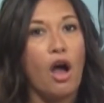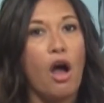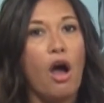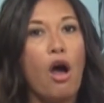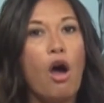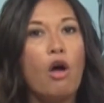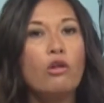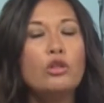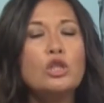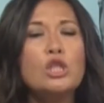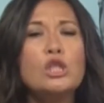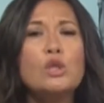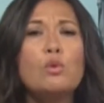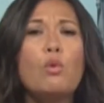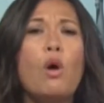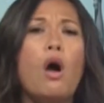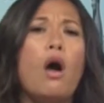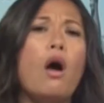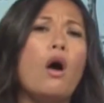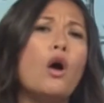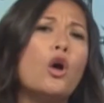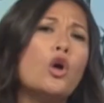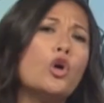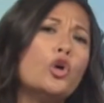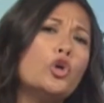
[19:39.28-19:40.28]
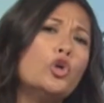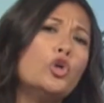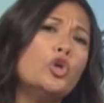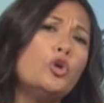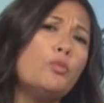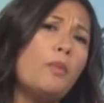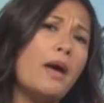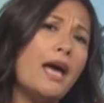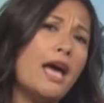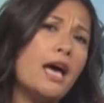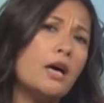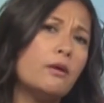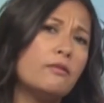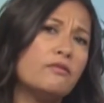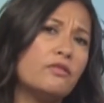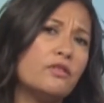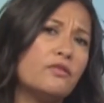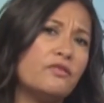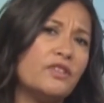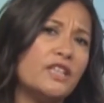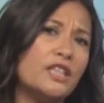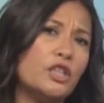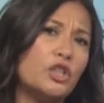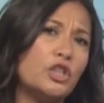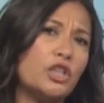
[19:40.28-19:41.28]
On to our uber helpful
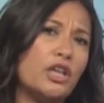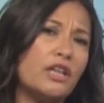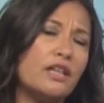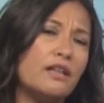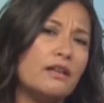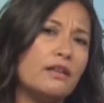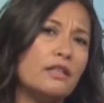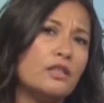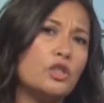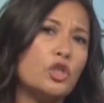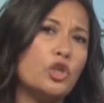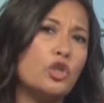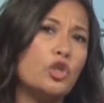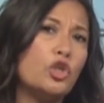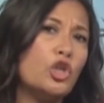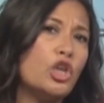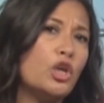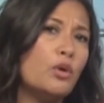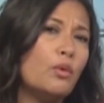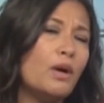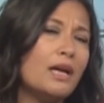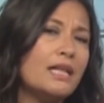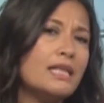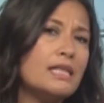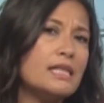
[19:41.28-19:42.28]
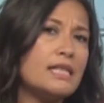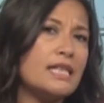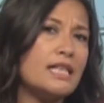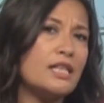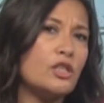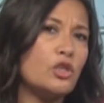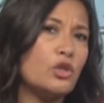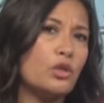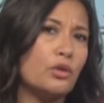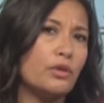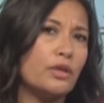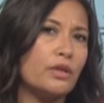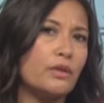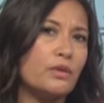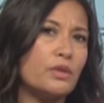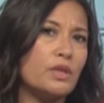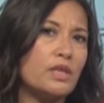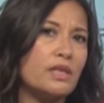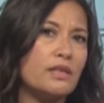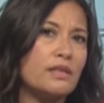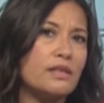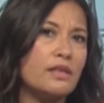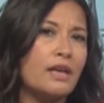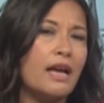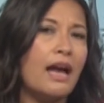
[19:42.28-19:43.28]
feature to new and seasoned
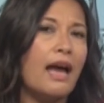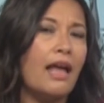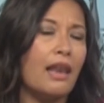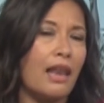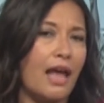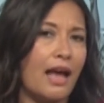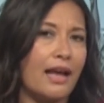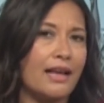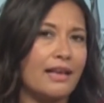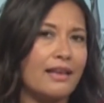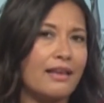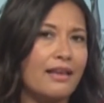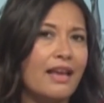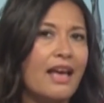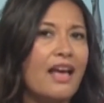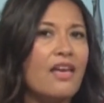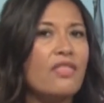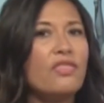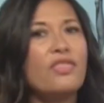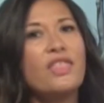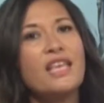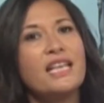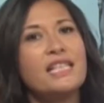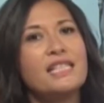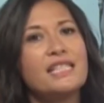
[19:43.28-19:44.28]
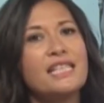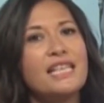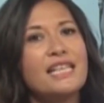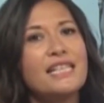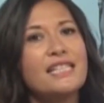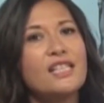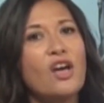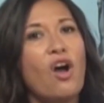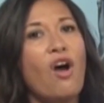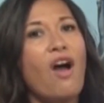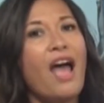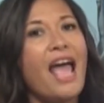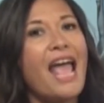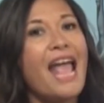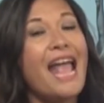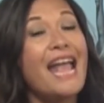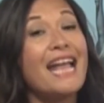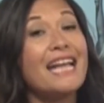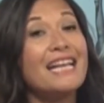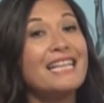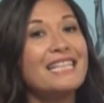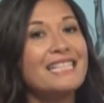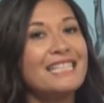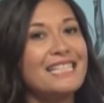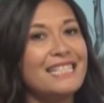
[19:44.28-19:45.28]
cruises alike. This is our
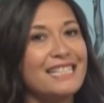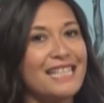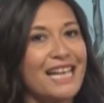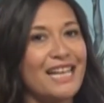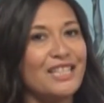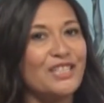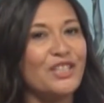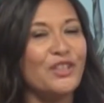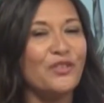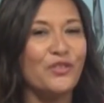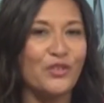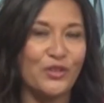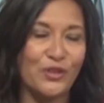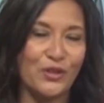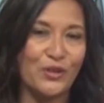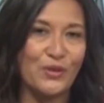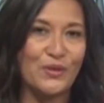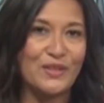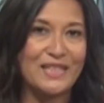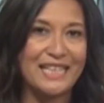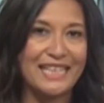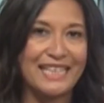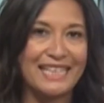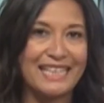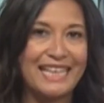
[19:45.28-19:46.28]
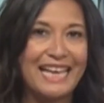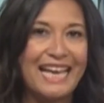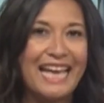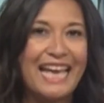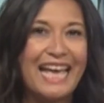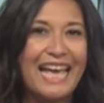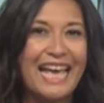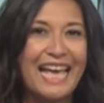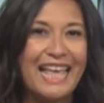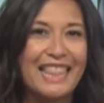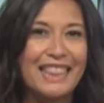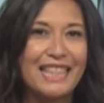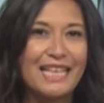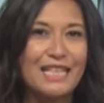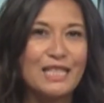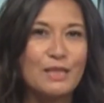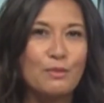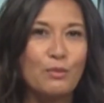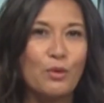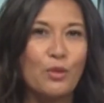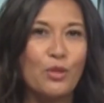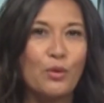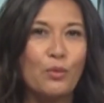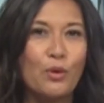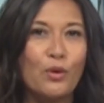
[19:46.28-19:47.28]
A to Z of cruising, and this
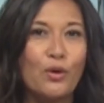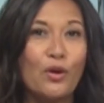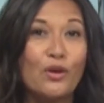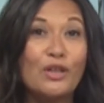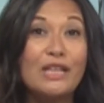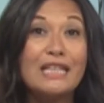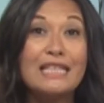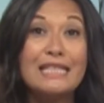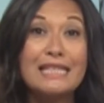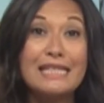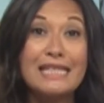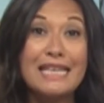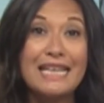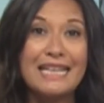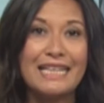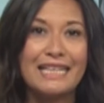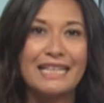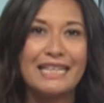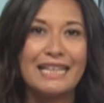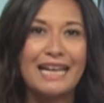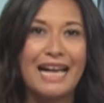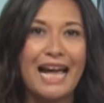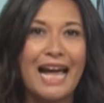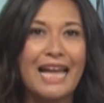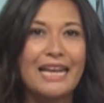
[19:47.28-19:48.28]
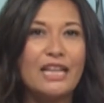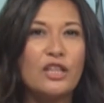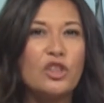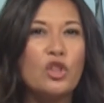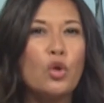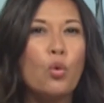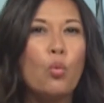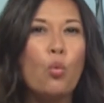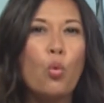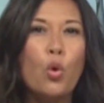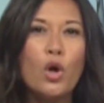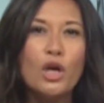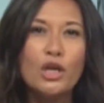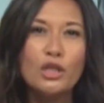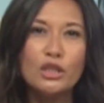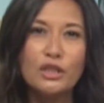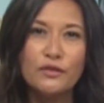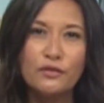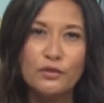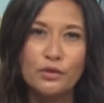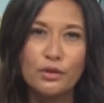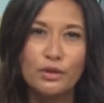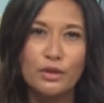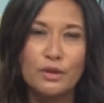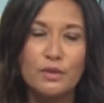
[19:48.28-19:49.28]
month we're on C. And in the world
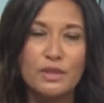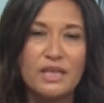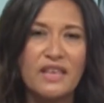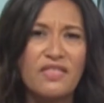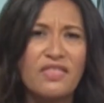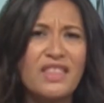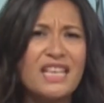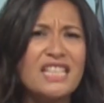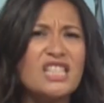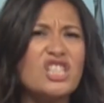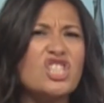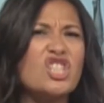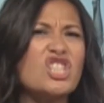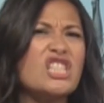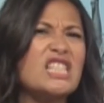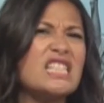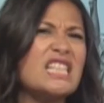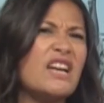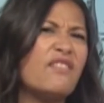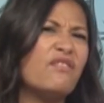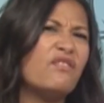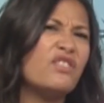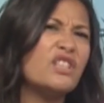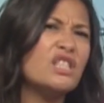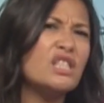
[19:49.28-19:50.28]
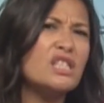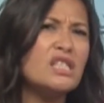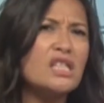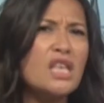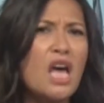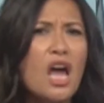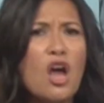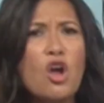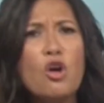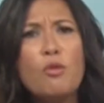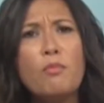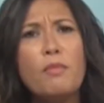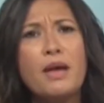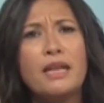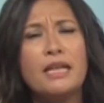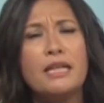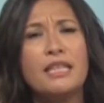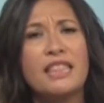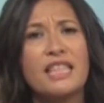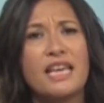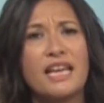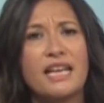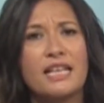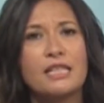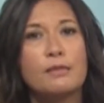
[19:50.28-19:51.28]
of cruising, this could stand for so many
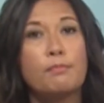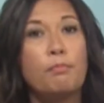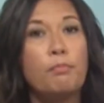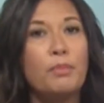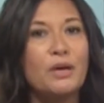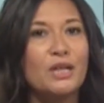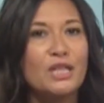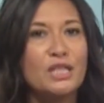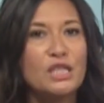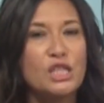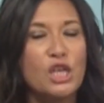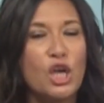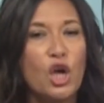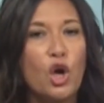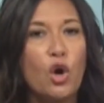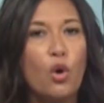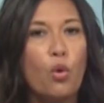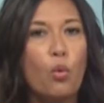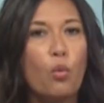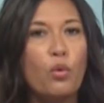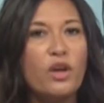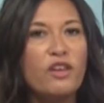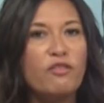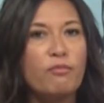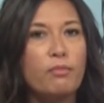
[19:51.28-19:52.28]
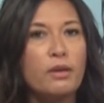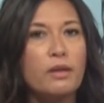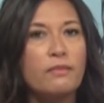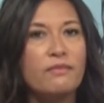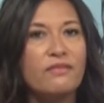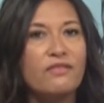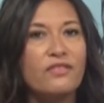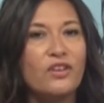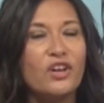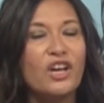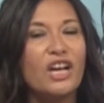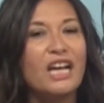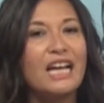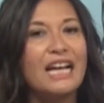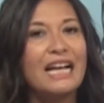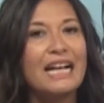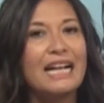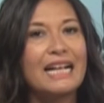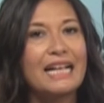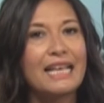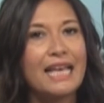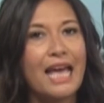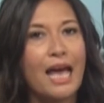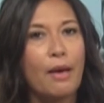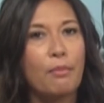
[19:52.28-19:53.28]
things, but we've plumped for
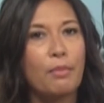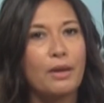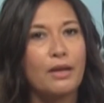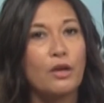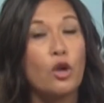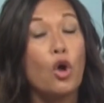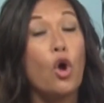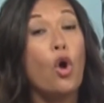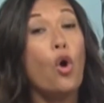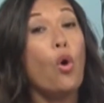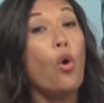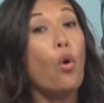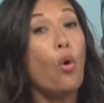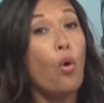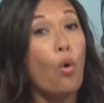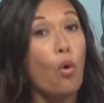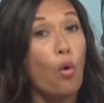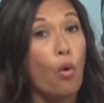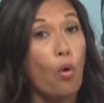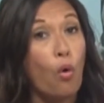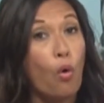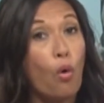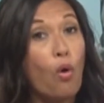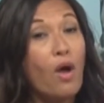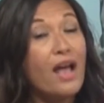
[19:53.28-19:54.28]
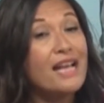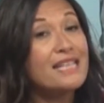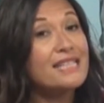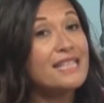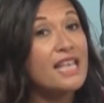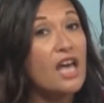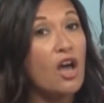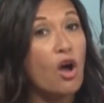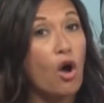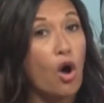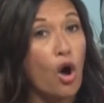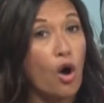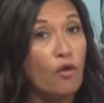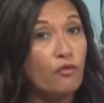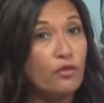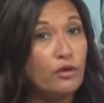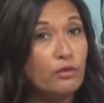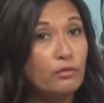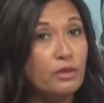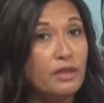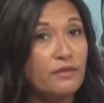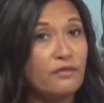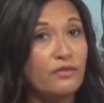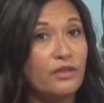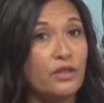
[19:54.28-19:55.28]
cabin, or as they're often
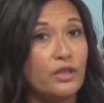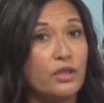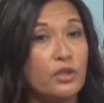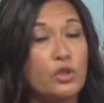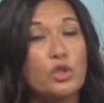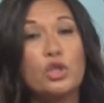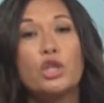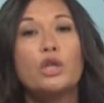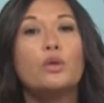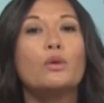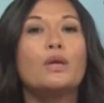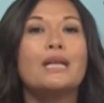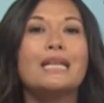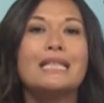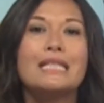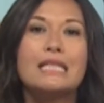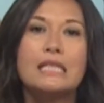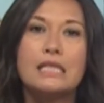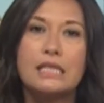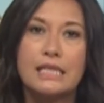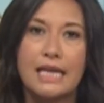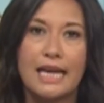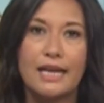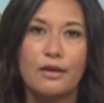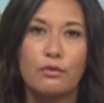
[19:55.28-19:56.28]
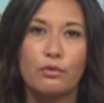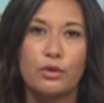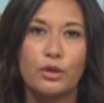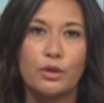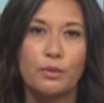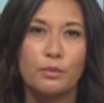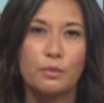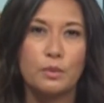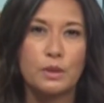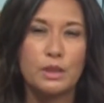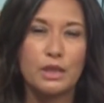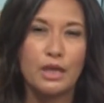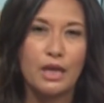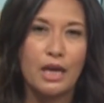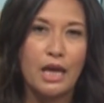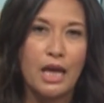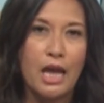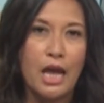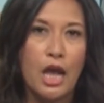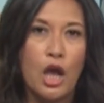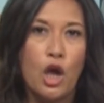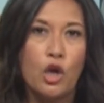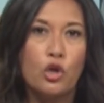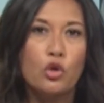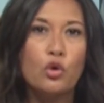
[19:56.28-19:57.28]
referred to, staterooms.
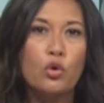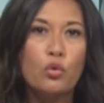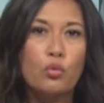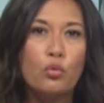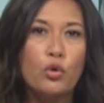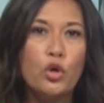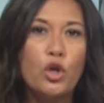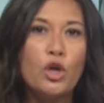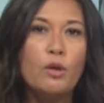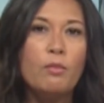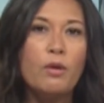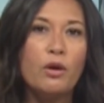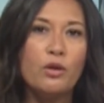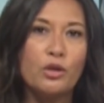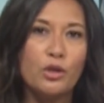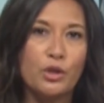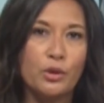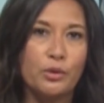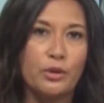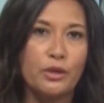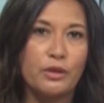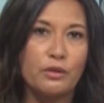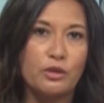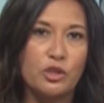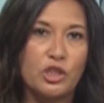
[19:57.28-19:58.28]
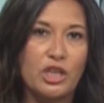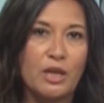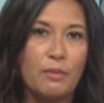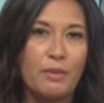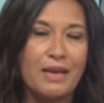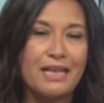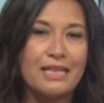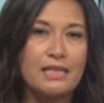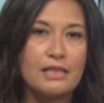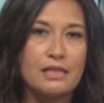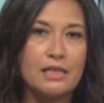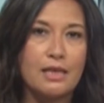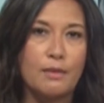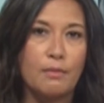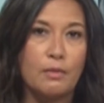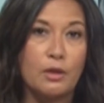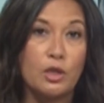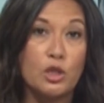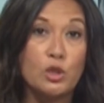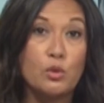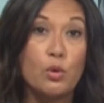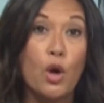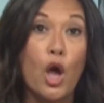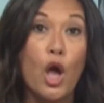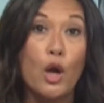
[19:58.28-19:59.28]
Your room on a cruise ship is similar
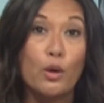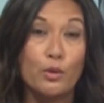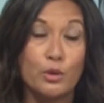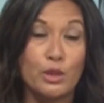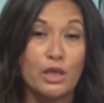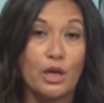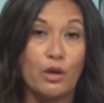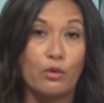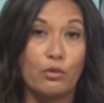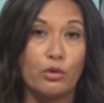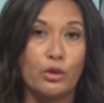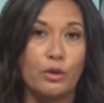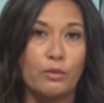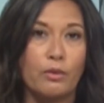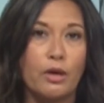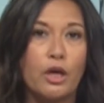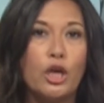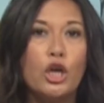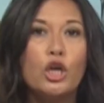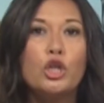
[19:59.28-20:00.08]
to a hotel room.